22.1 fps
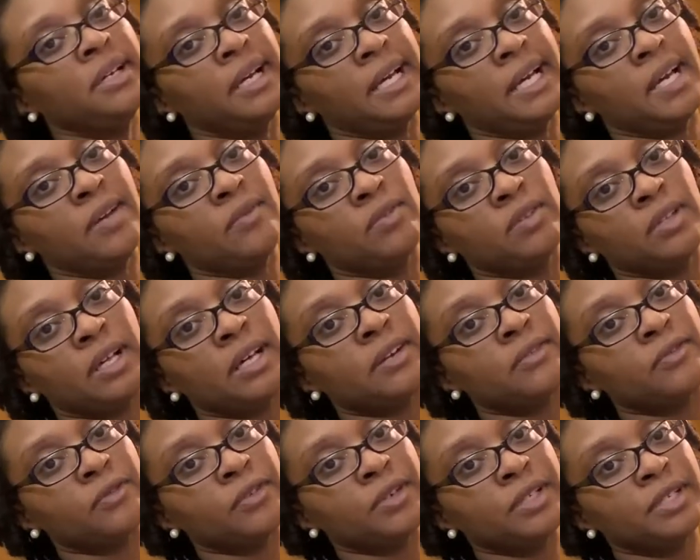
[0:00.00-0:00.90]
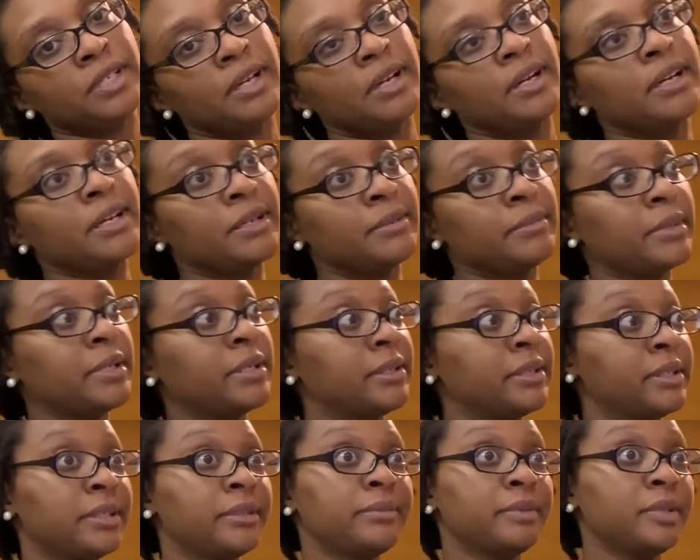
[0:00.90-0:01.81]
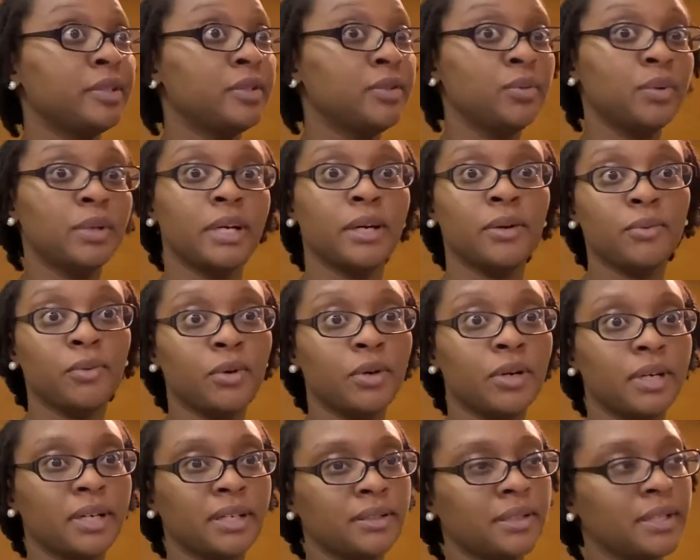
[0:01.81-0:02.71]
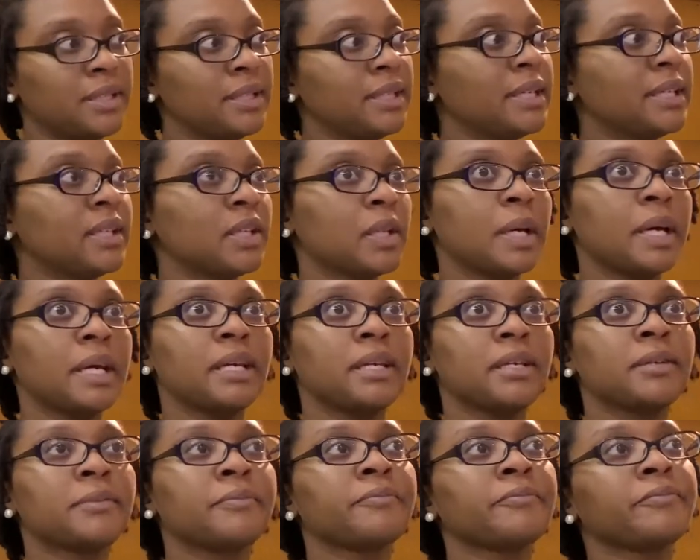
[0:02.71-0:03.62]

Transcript: I have a lot of free time to do what I want. And then like